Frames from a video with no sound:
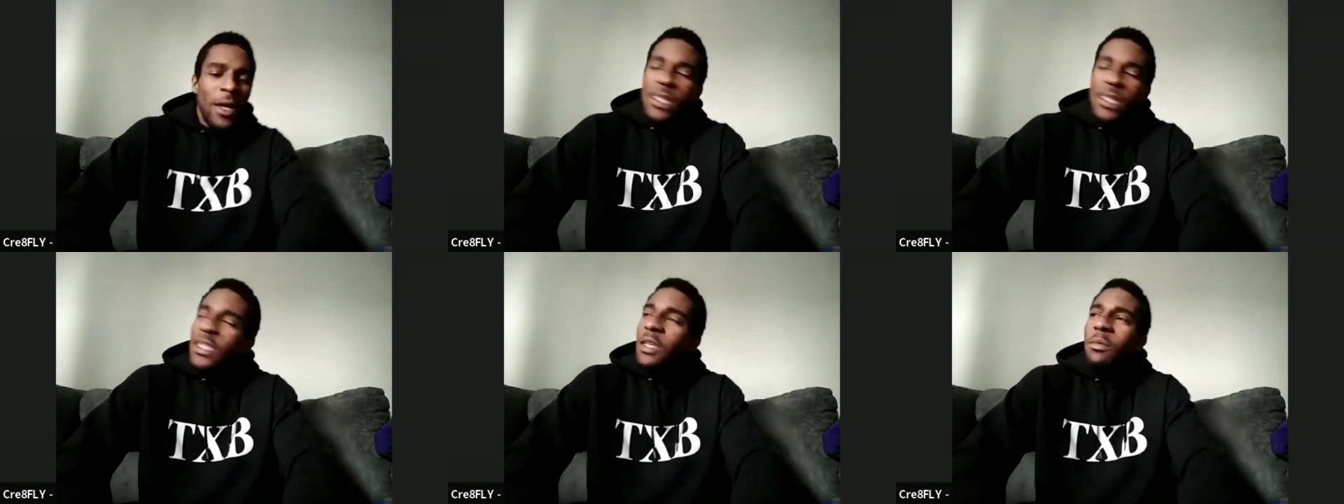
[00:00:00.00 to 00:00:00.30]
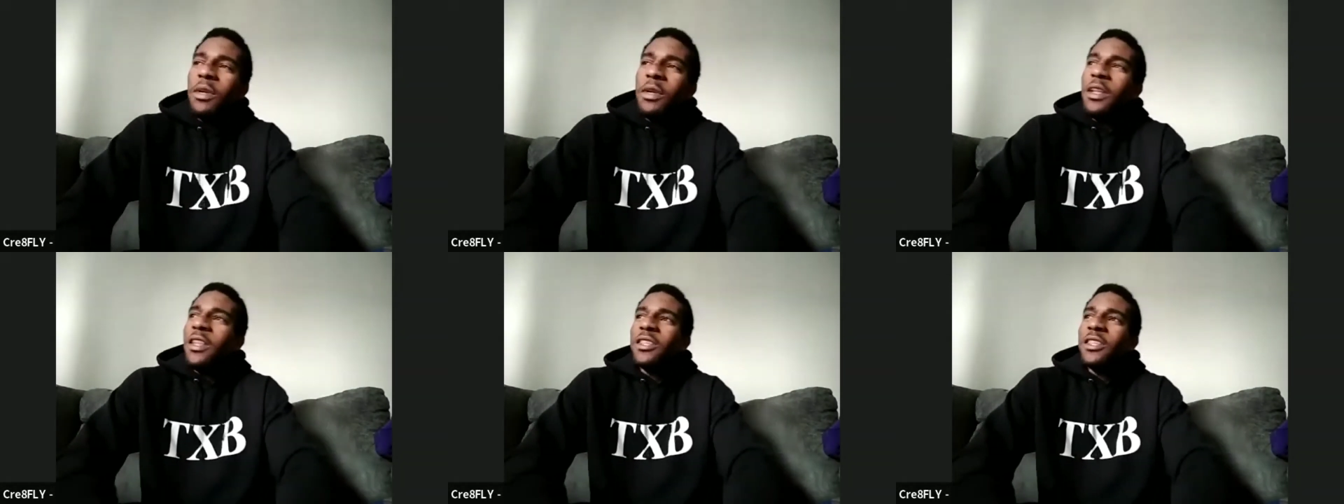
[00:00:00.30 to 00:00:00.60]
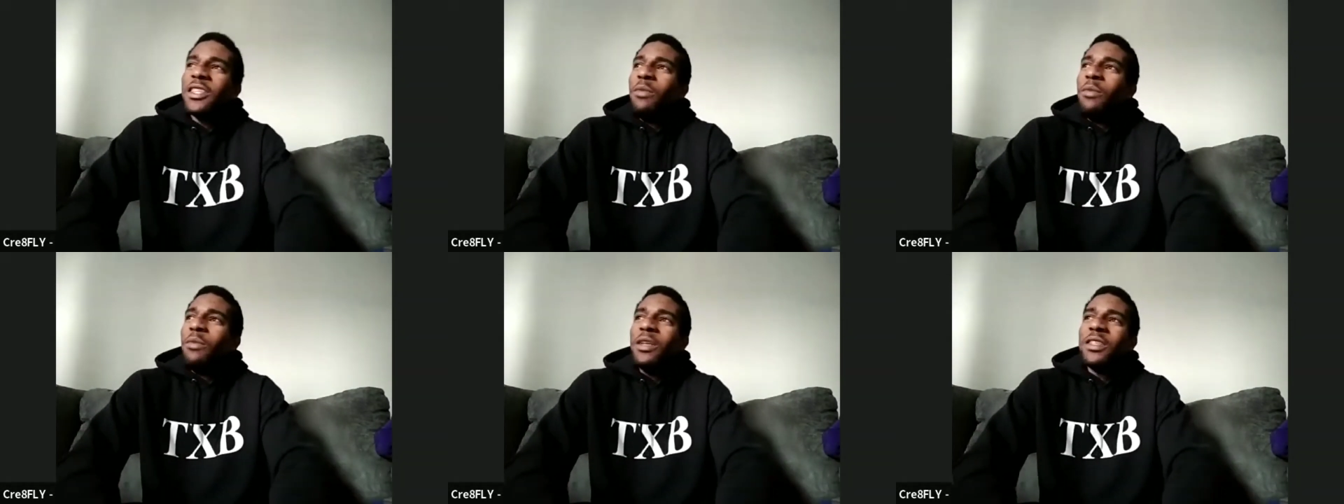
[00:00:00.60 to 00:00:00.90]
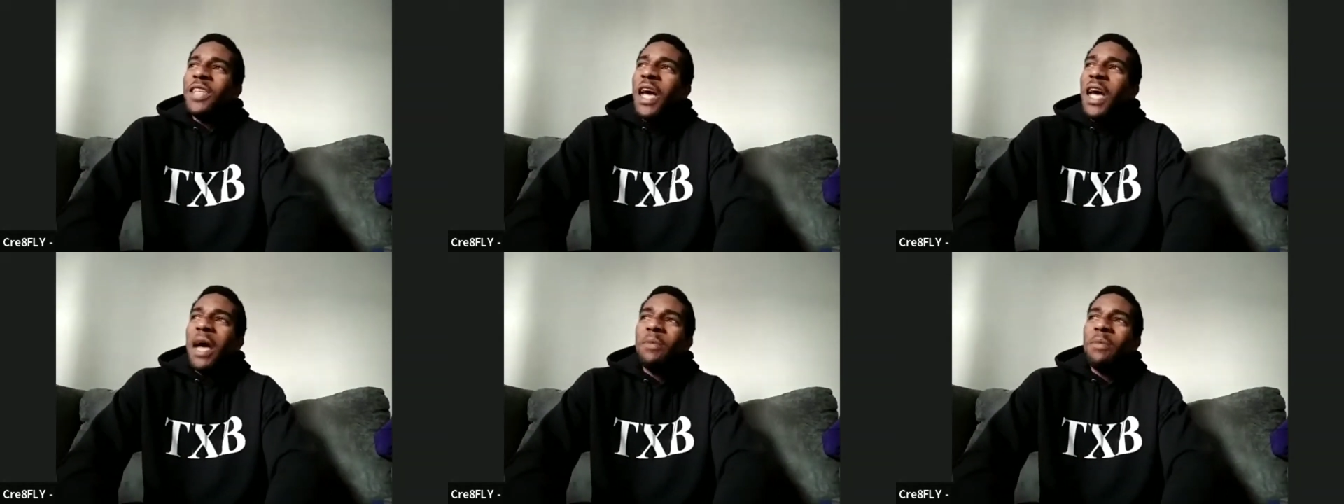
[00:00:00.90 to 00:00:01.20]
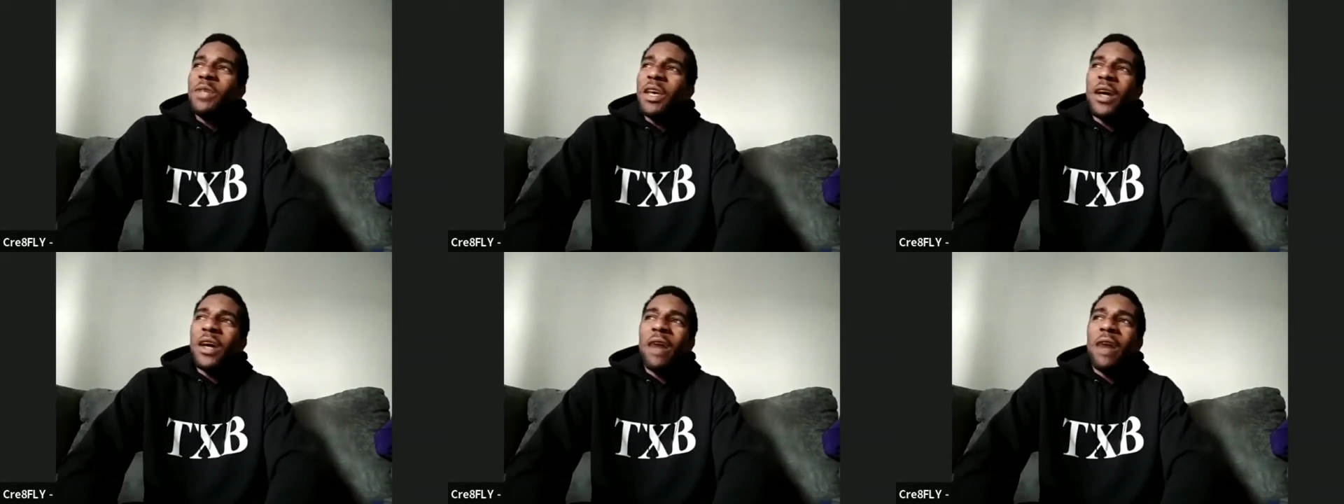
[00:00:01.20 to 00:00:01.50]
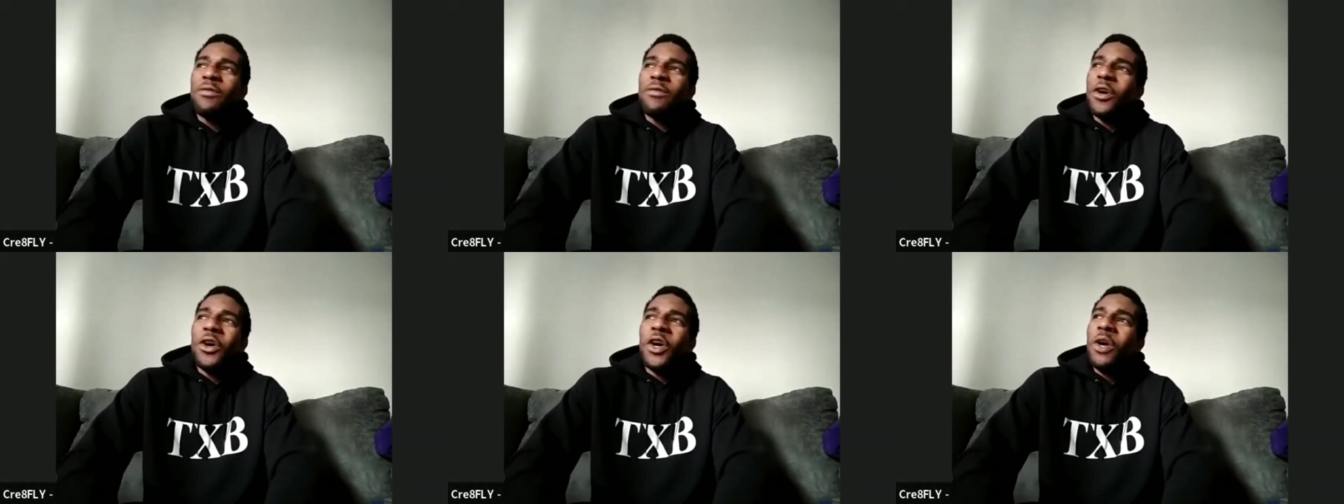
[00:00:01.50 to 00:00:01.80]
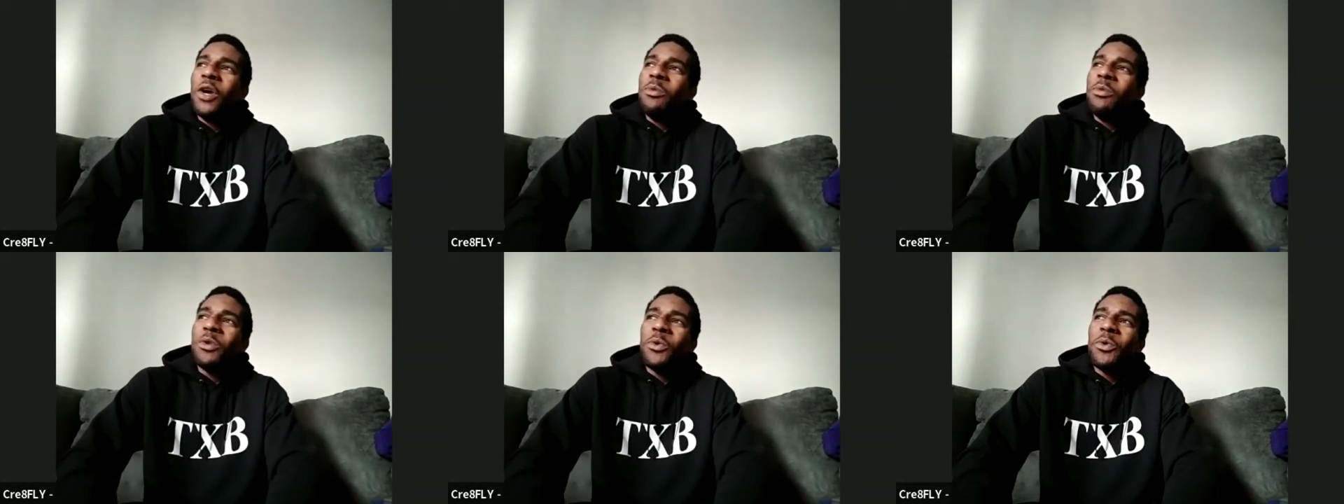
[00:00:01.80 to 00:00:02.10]
some of the times, like off the
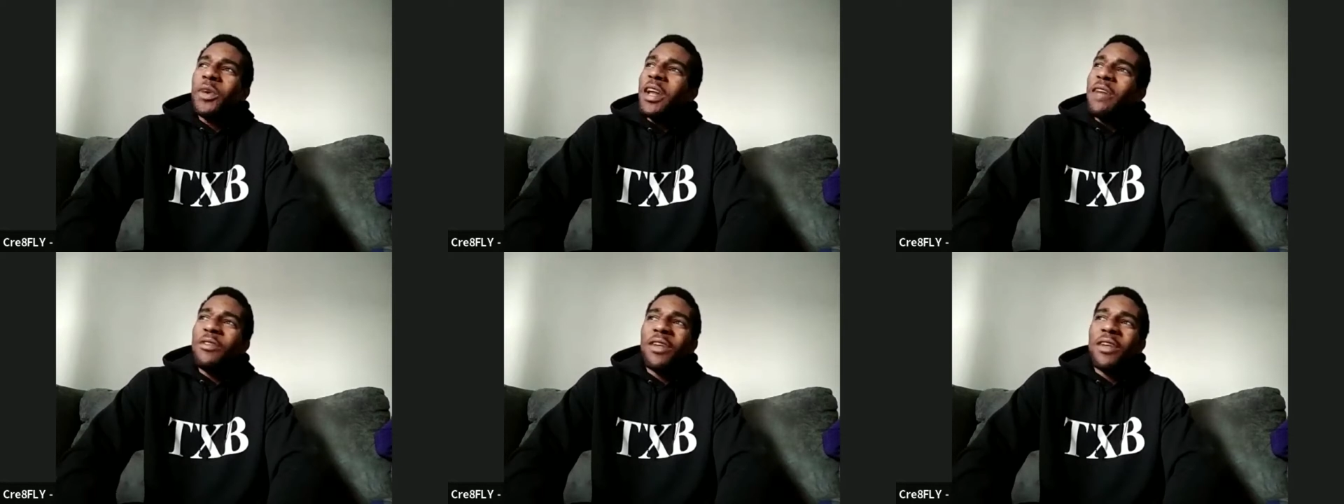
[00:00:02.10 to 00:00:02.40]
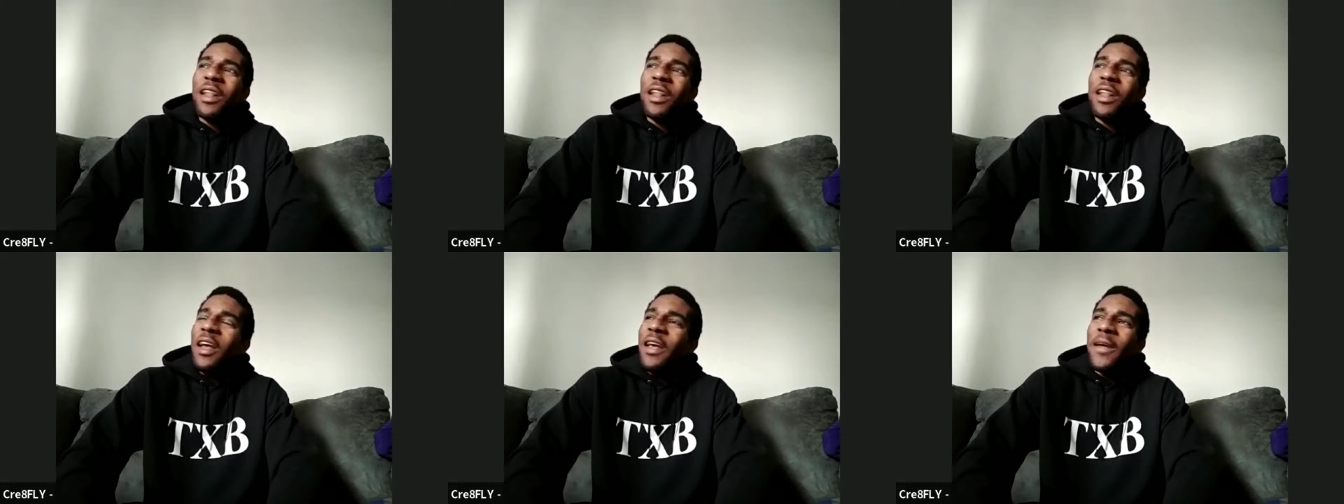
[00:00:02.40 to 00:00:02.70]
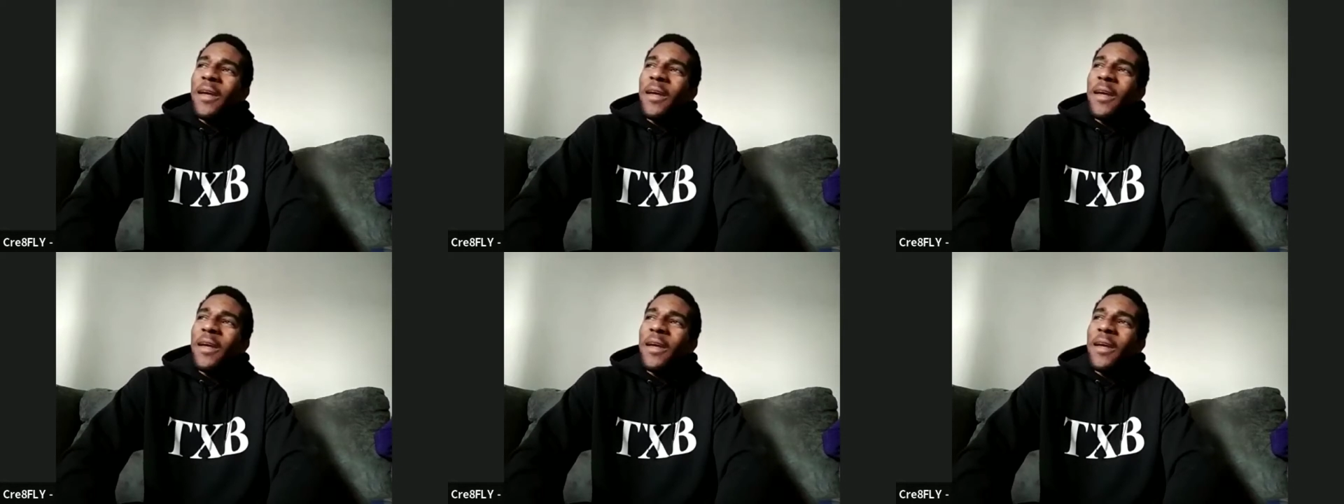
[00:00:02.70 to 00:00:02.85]
herbs or whatever, like